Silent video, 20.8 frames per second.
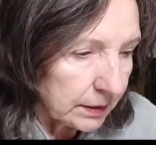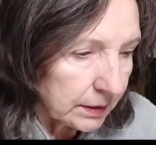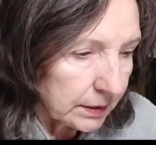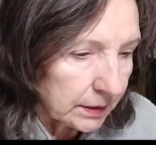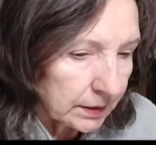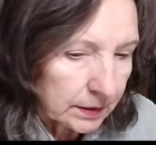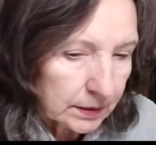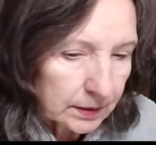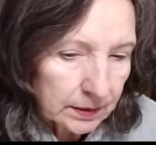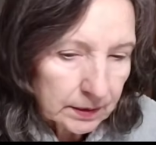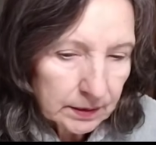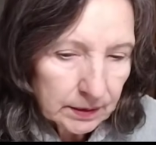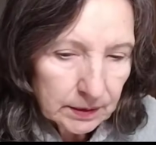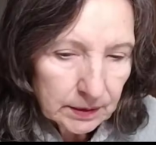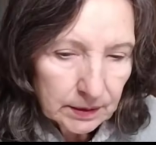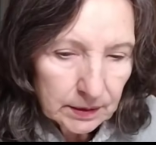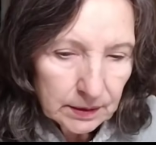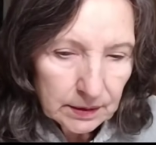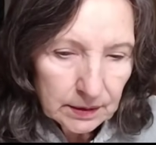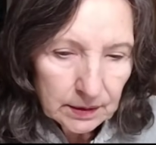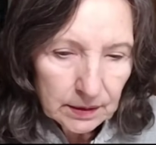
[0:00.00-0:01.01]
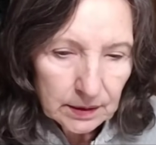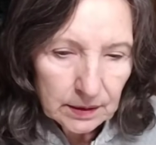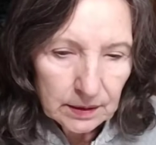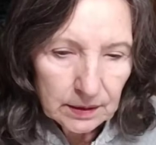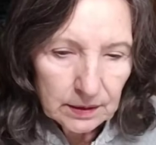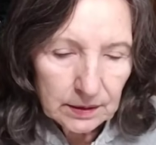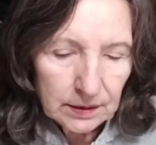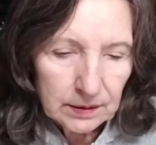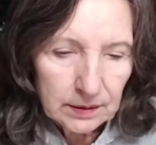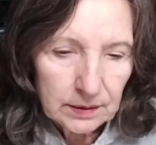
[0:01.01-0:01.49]

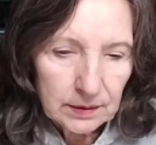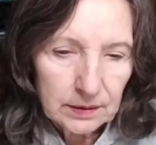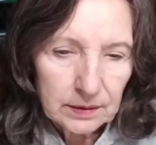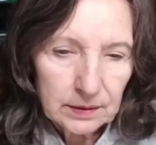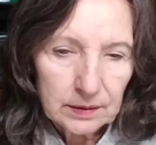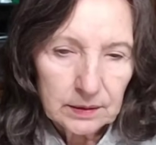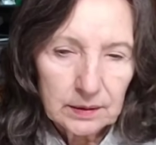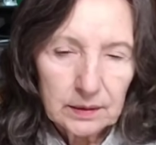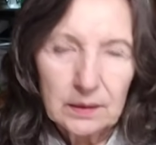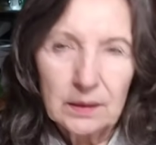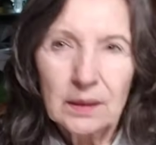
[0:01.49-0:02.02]
Nothing is said.